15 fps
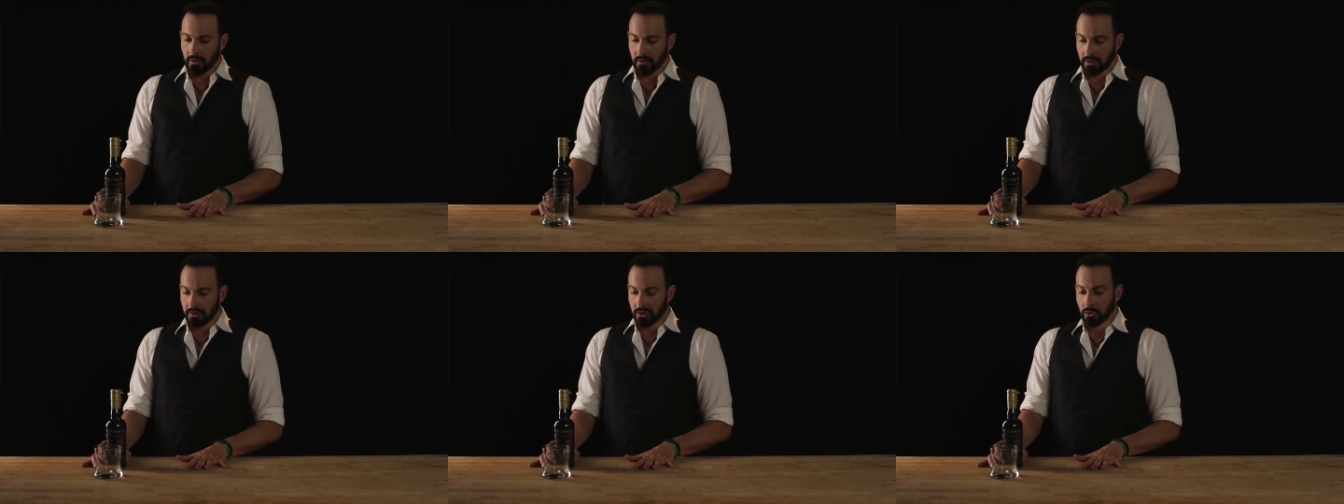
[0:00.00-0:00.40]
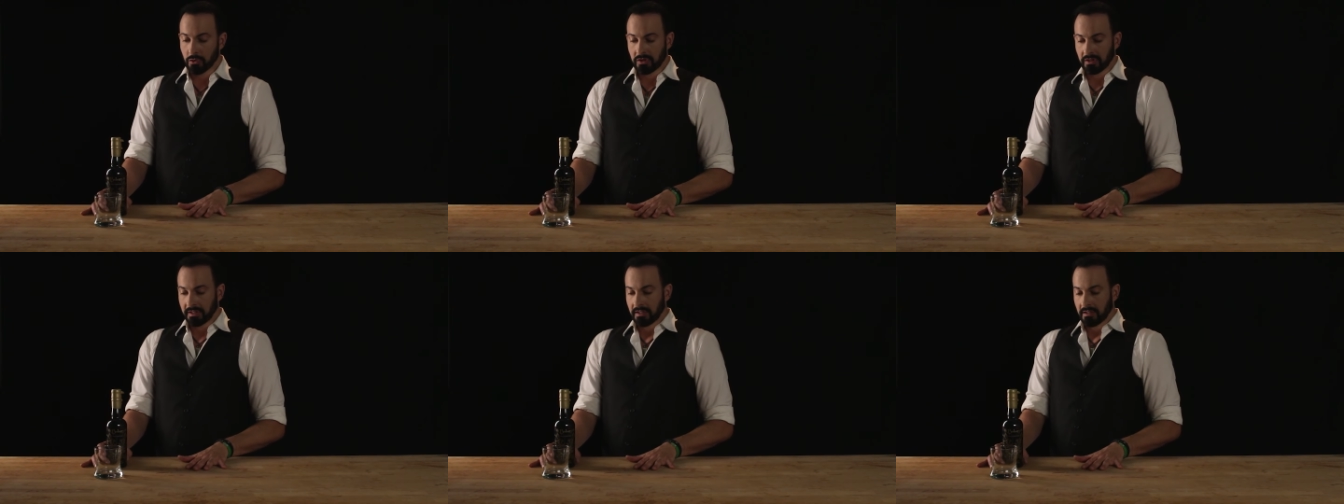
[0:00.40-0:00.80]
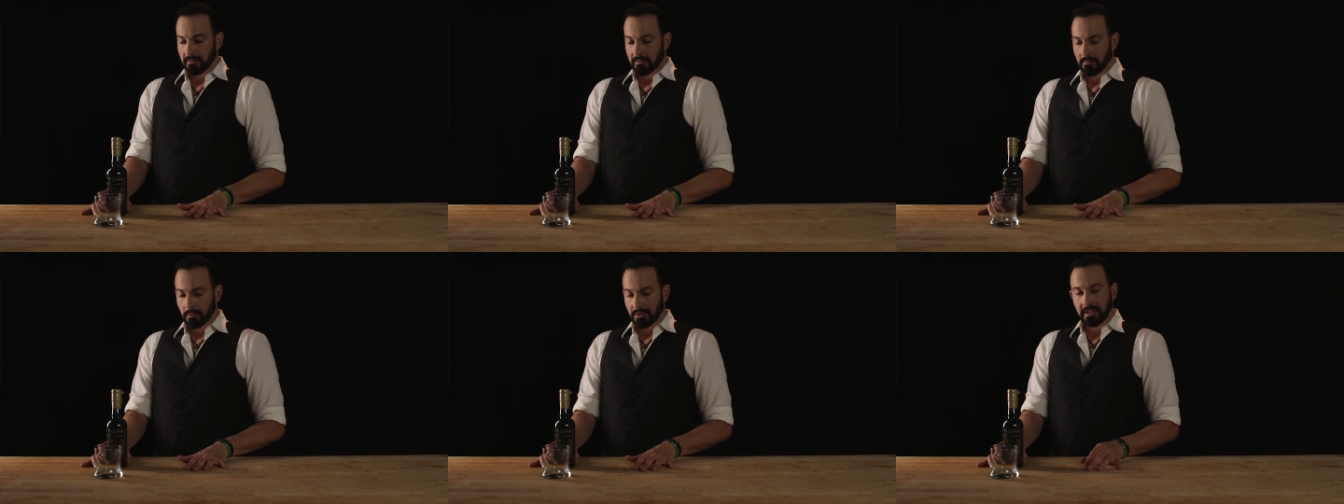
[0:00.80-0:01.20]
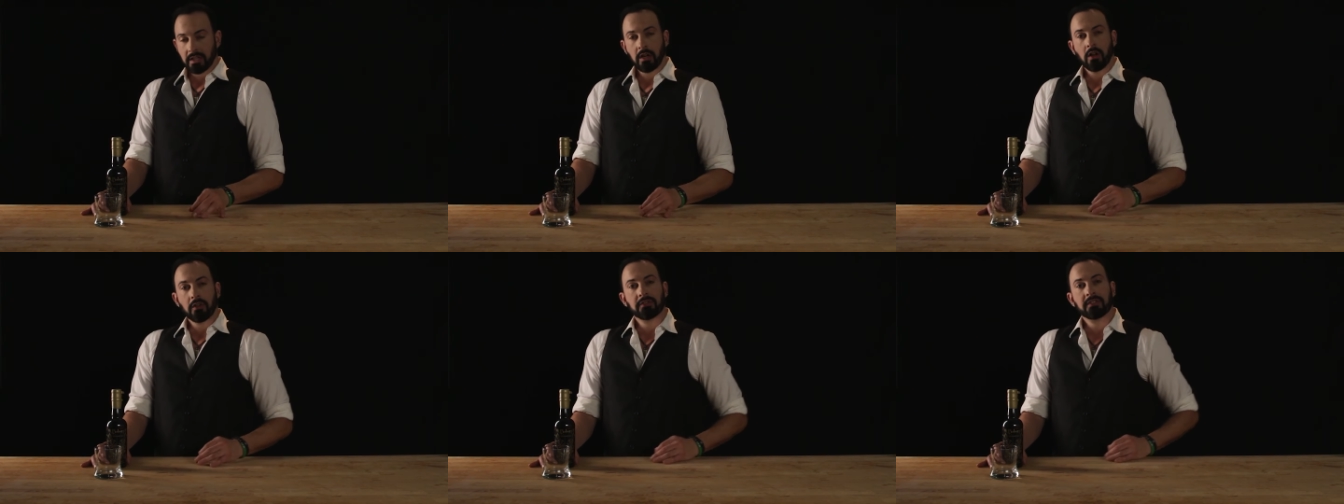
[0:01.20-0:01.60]
Usually what they
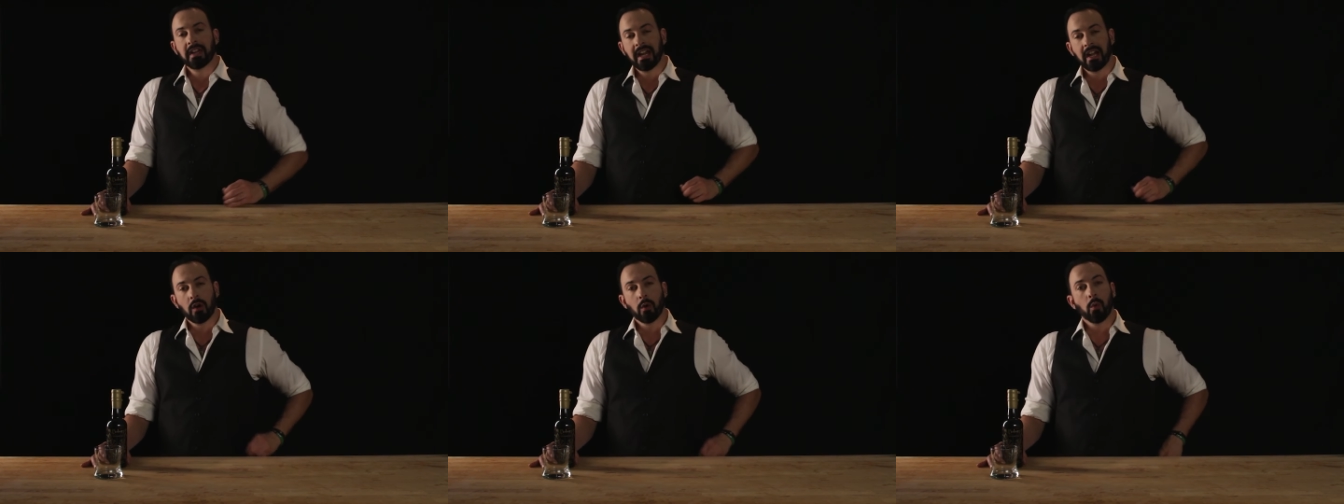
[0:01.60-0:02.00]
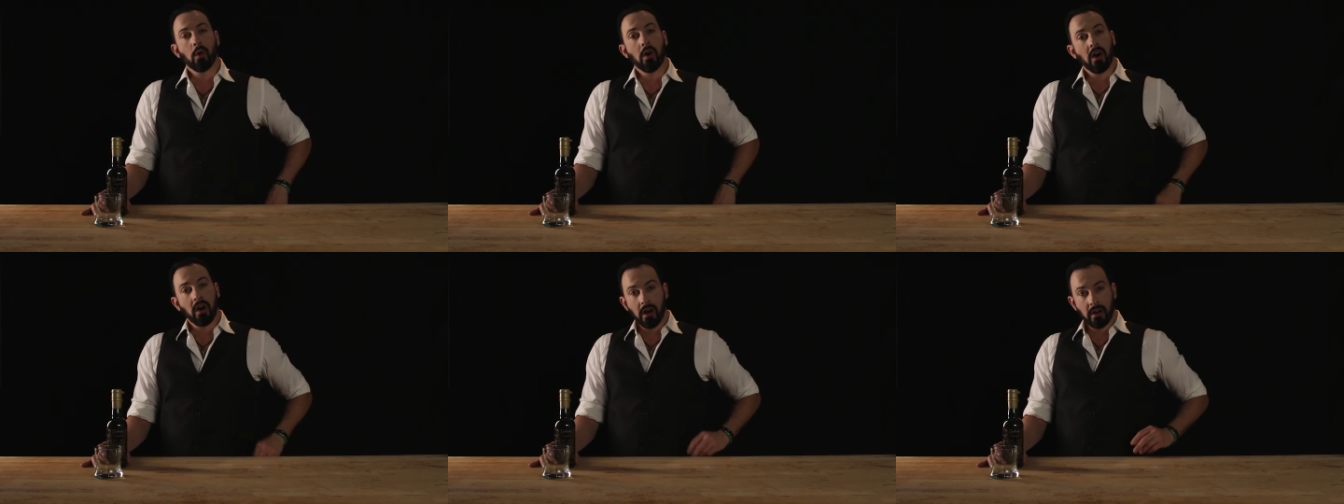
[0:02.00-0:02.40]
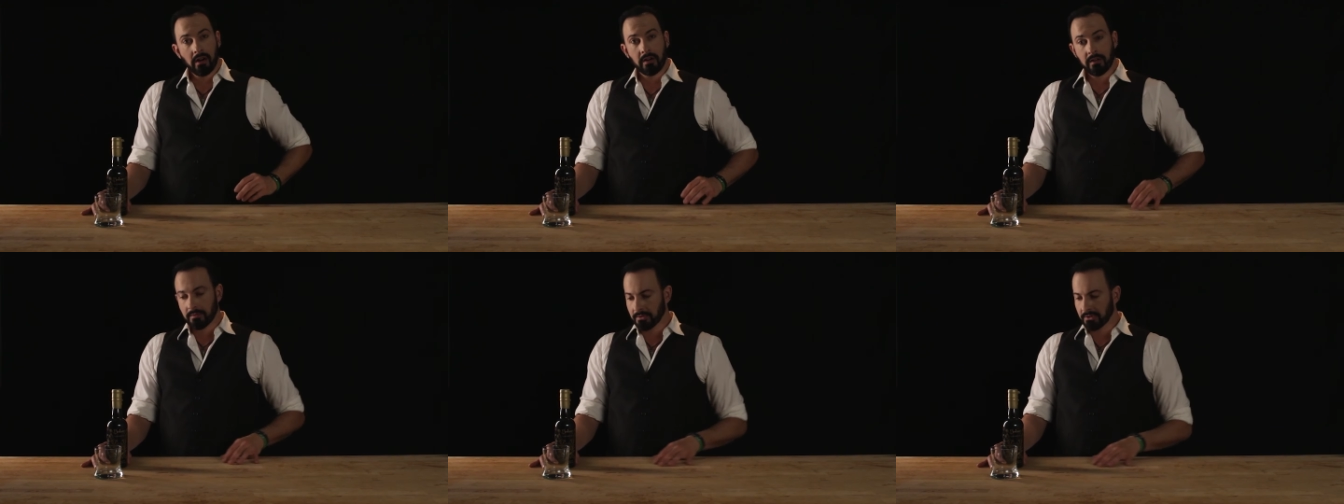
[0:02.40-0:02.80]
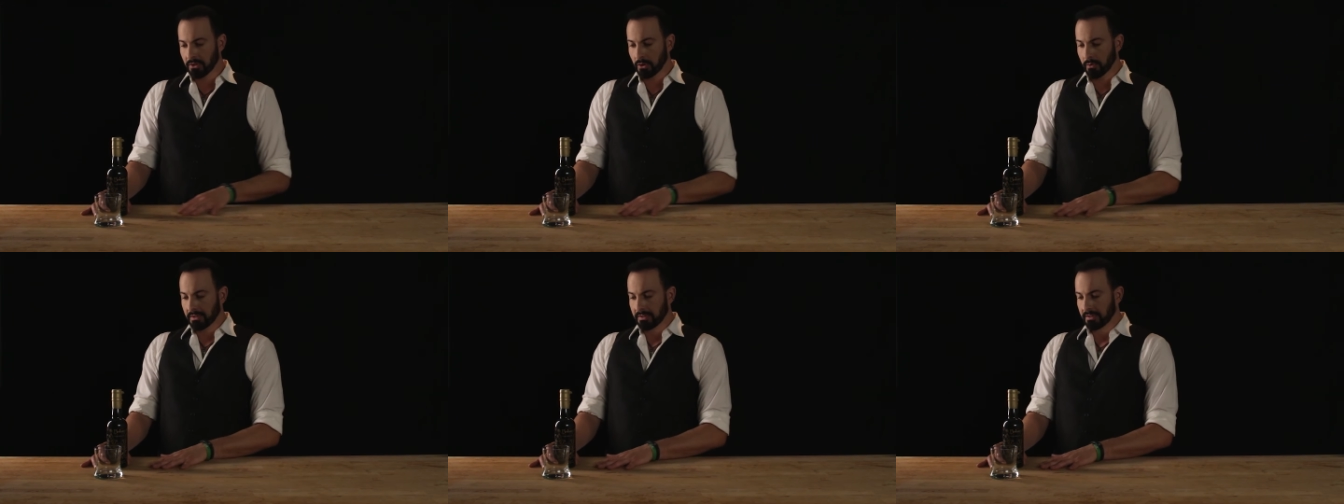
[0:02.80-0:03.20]
call terroir.
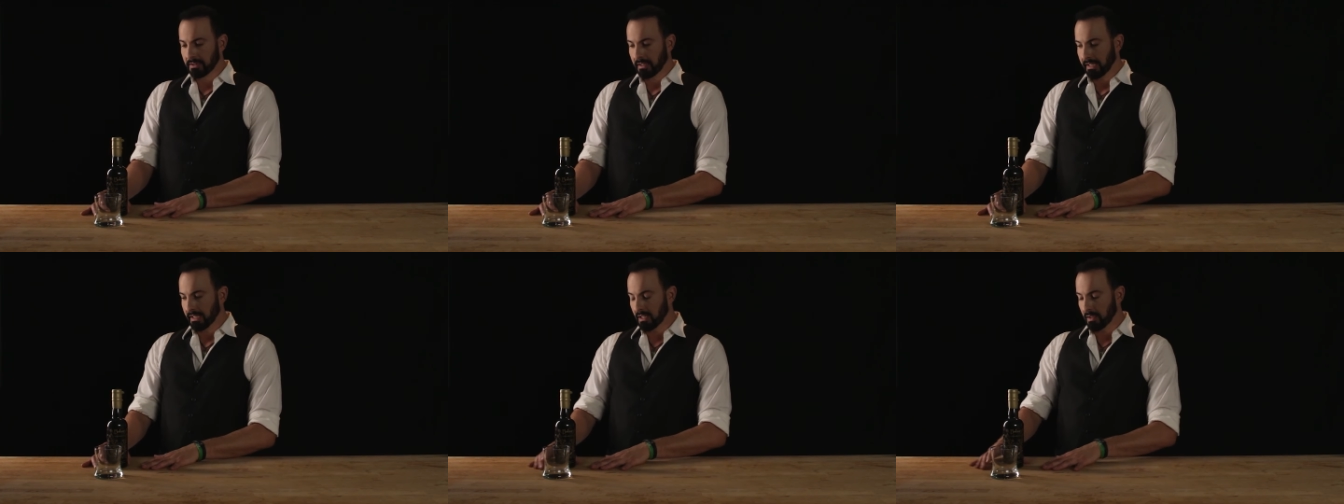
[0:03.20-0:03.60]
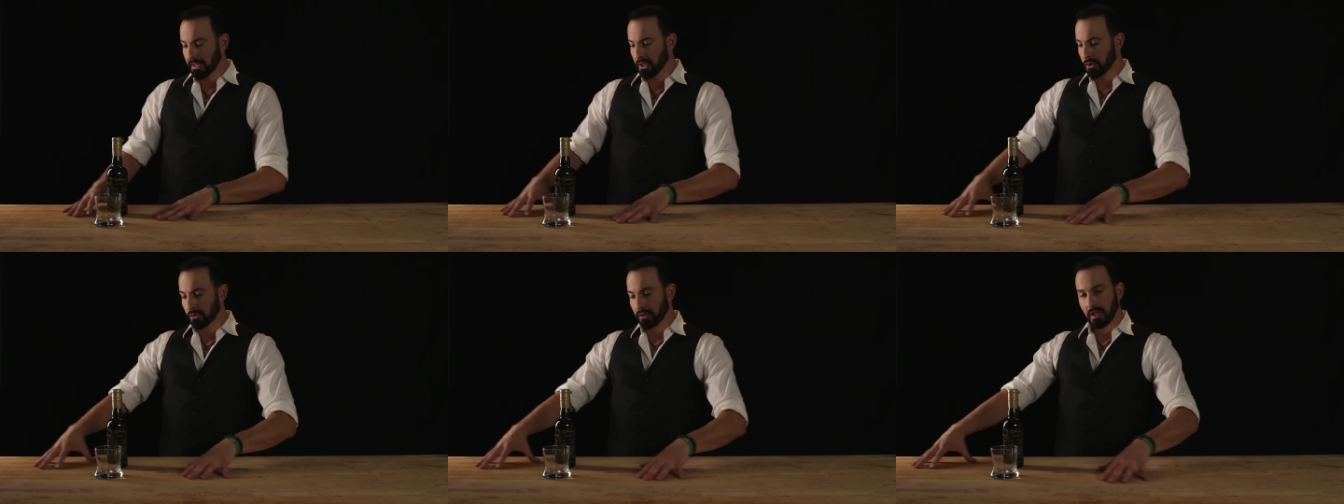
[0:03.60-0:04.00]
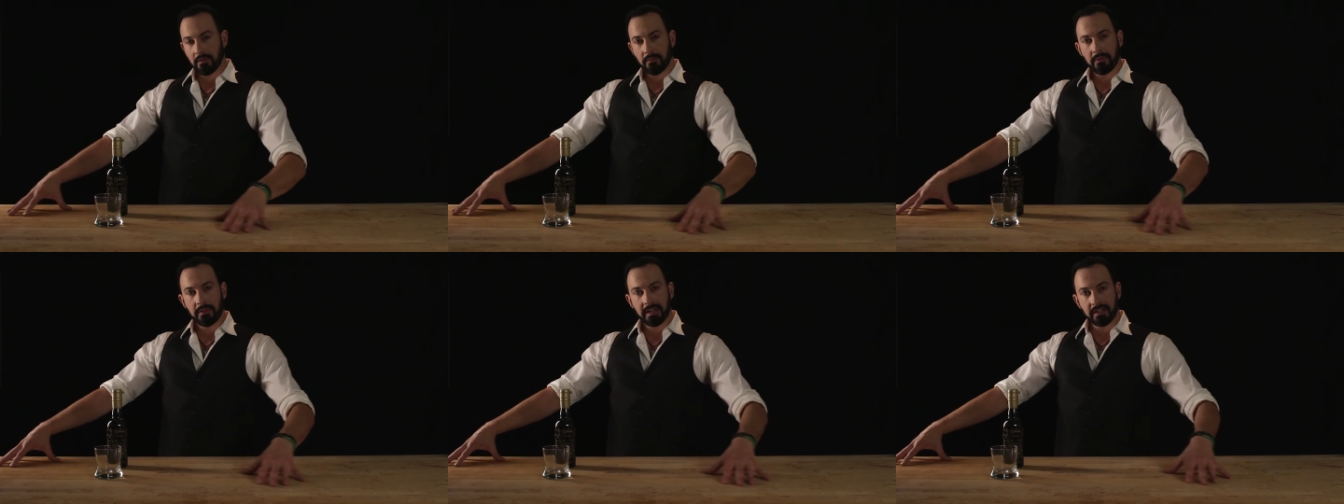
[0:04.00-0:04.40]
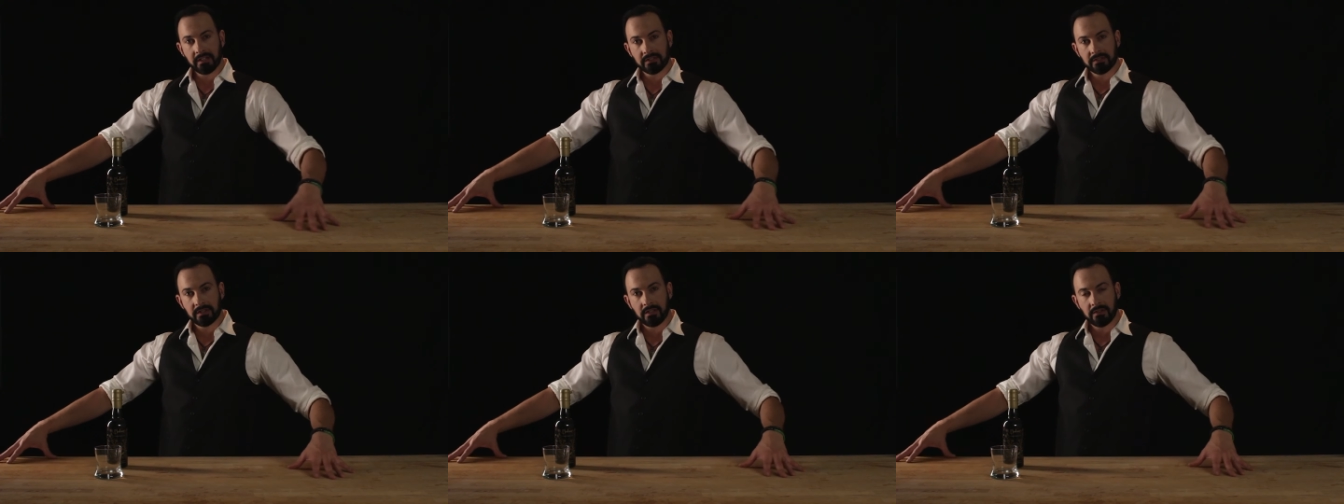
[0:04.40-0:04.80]
So it's like they use a lot of
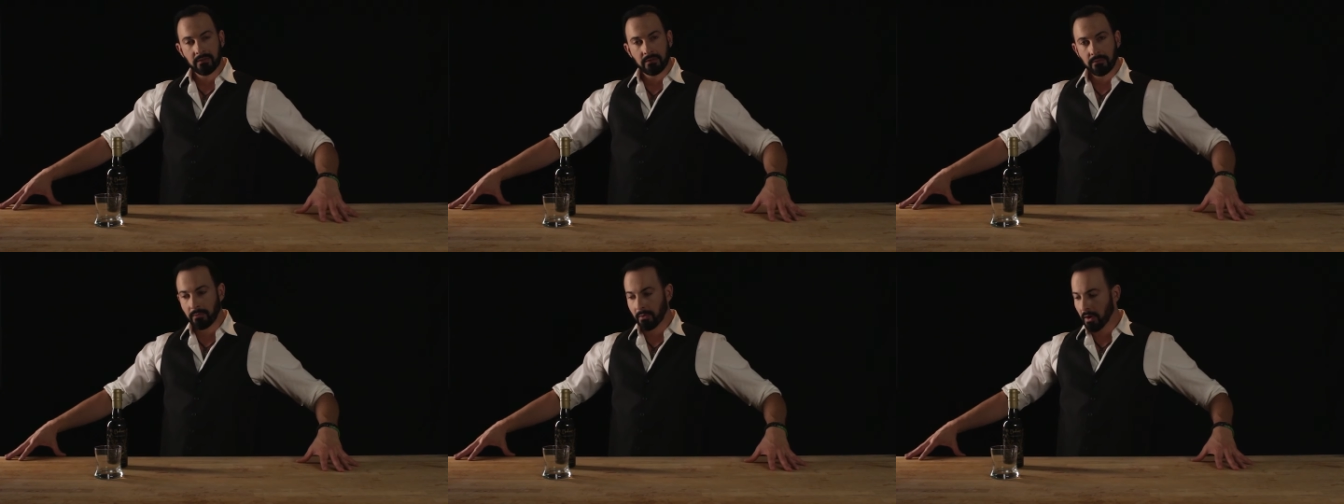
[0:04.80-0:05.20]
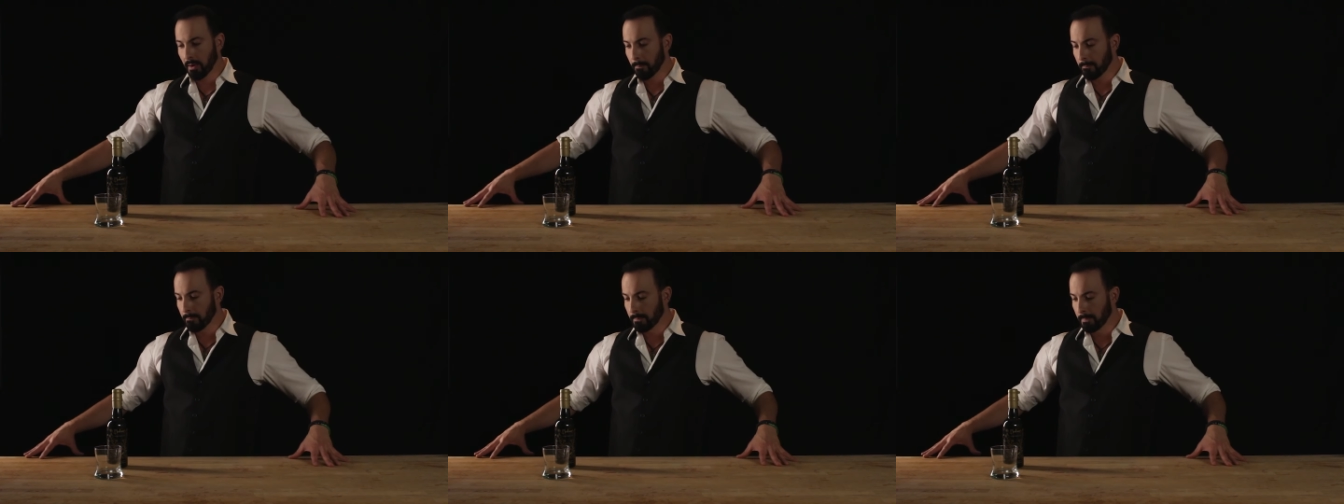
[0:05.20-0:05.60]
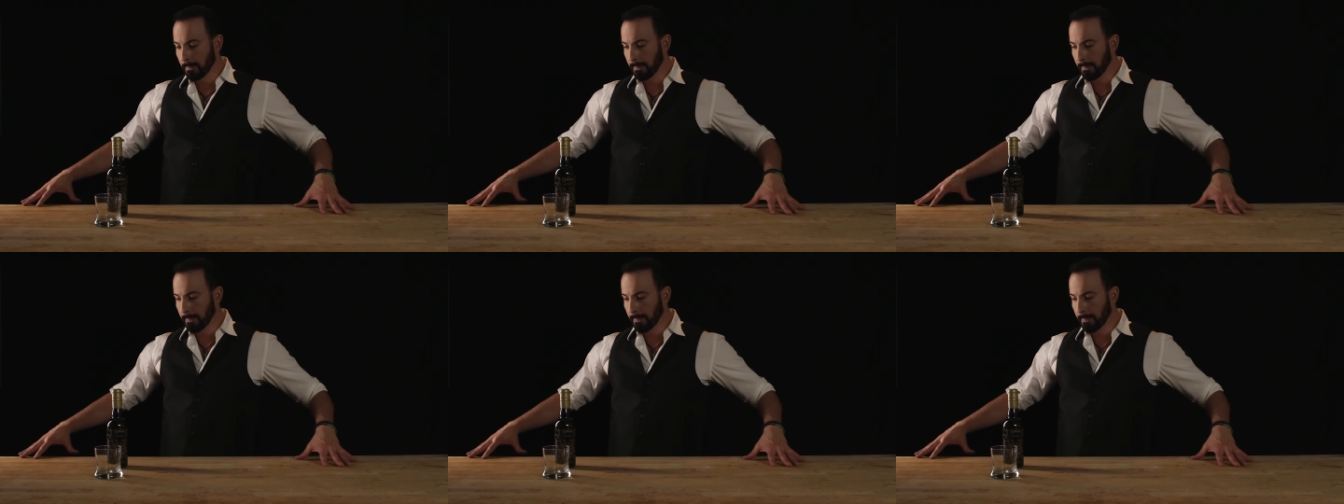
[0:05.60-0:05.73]
things from